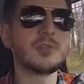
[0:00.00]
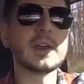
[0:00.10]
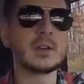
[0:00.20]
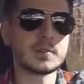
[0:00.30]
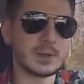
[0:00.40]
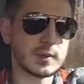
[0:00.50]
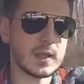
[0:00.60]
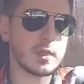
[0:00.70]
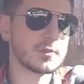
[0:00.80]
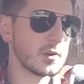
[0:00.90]
feet or something
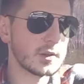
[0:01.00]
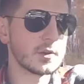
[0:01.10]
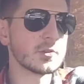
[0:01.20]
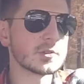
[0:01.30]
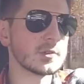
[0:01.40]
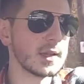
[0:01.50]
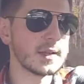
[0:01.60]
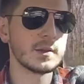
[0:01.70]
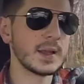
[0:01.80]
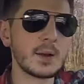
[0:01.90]
like that, throw it in neutral,
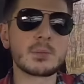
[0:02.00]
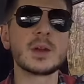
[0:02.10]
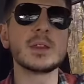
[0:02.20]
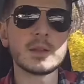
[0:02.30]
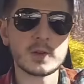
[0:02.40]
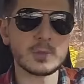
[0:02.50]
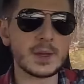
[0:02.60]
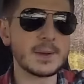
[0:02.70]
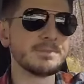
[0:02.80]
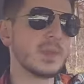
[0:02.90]
let it breathe a little bit.